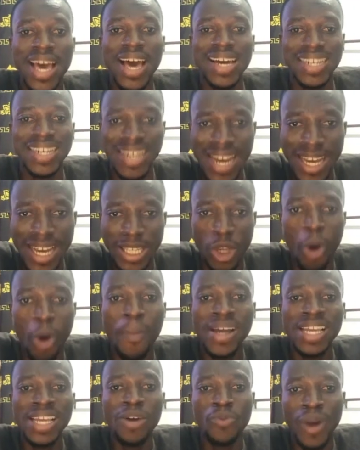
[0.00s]
and that's all
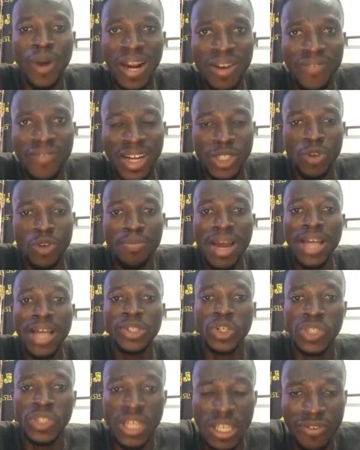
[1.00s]
by your relevant to be
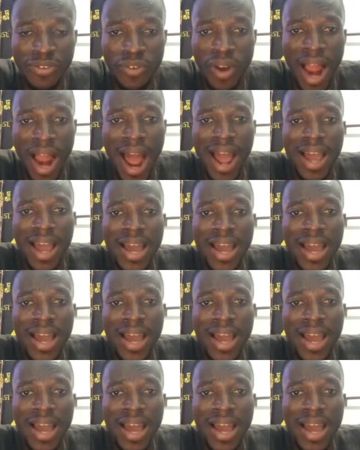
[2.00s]
successful,